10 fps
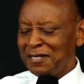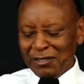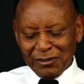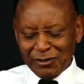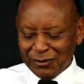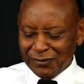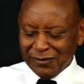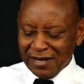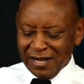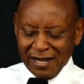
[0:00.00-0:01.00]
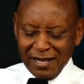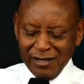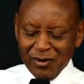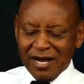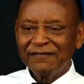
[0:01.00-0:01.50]
you know, I, I
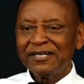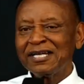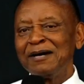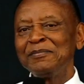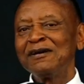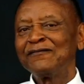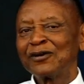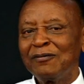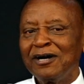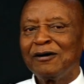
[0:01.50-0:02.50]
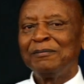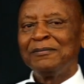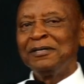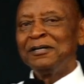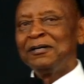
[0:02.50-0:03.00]
know I haven't come here for a while,
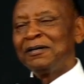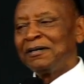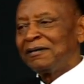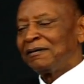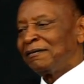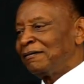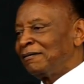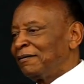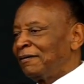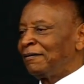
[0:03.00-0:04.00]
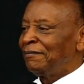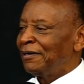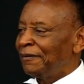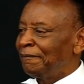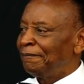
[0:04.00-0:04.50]

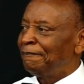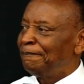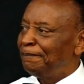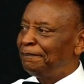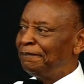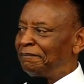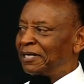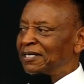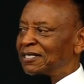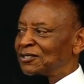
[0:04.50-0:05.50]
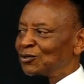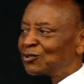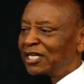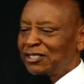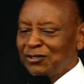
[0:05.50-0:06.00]
uh, but it is good to
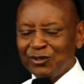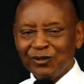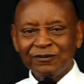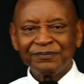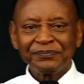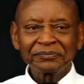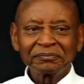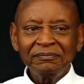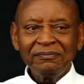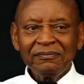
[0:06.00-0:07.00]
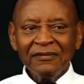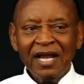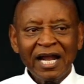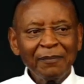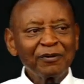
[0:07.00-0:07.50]
let you know.
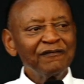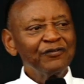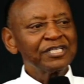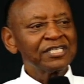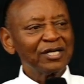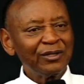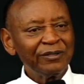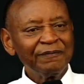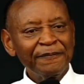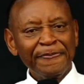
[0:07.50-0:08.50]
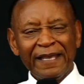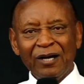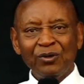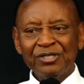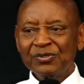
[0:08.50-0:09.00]
A couple of weeks ago, I
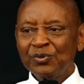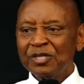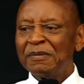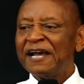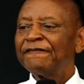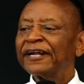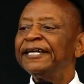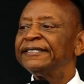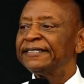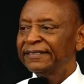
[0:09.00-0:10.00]
was with my friend.